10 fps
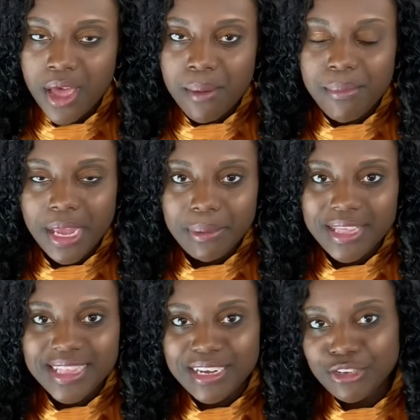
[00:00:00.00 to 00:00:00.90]
Maybe
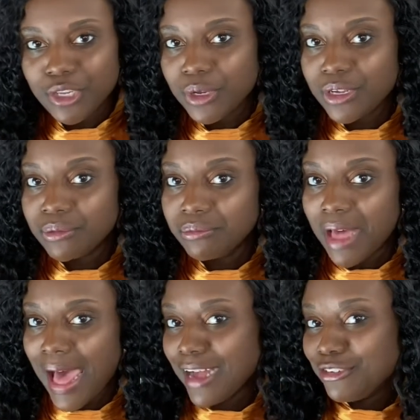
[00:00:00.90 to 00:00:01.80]
there's a
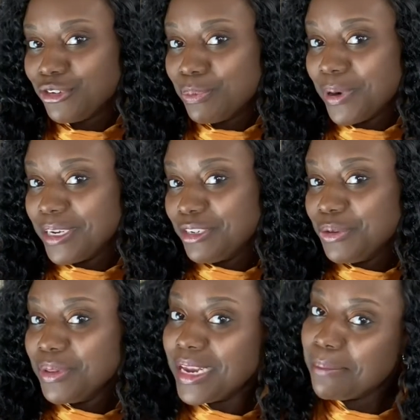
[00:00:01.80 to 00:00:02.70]
actual part
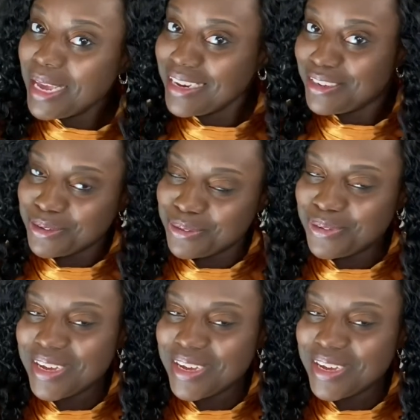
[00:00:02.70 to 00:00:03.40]
2 that I may do